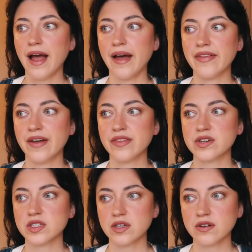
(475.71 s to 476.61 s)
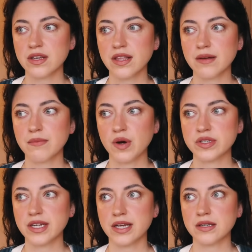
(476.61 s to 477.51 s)
And then there's literally like
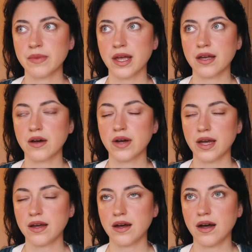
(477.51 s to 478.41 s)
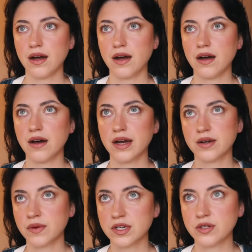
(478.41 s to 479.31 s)
most days I'm like, okay, I
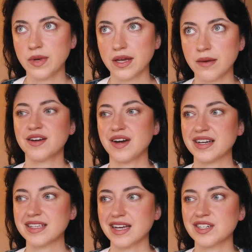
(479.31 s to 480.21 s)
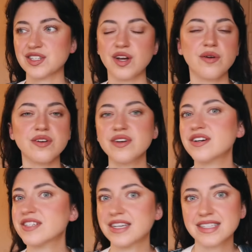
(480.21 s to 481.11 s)
don't want to do makeup. Greg's like, just go do
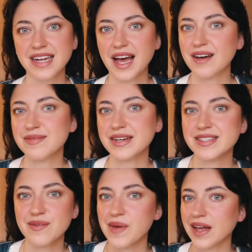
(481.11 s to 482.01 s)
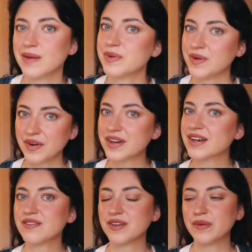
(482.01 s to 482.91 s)
your 6.5 minutes of makeup. You know you're
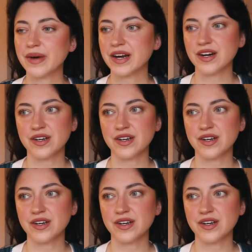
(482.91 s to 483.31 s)
gonna feel better.